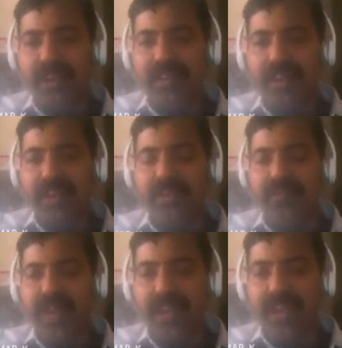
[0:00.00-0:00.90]
there is a
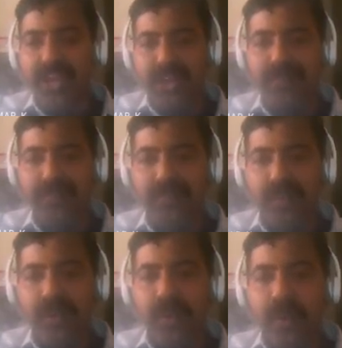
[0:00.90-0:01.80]
variation
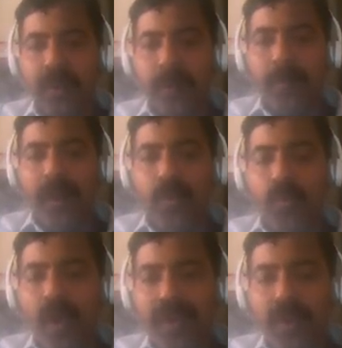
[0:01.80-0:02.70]
but
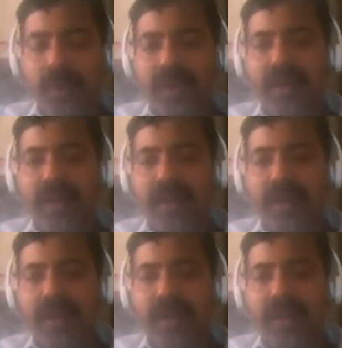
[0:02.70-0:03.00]
what our uh,